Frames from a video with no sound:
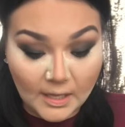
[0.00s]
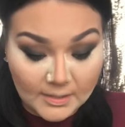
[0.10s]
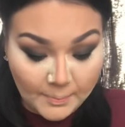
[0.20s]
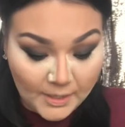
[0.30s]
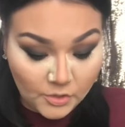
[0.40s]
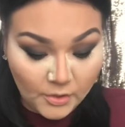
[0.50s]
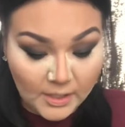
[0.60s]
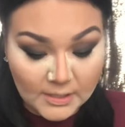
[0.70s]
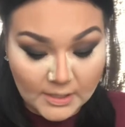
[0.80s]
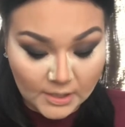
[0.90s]
as my
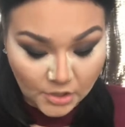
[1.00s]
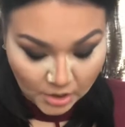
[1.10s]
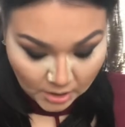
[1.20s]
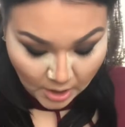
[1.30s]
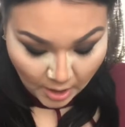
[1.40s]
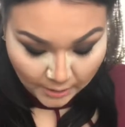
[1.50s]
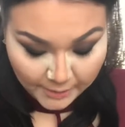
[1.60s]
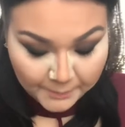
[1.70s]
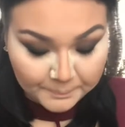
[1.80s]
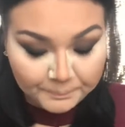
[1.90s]
transition
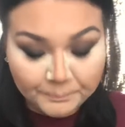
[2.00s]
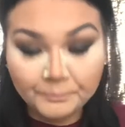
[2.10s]
color. Tap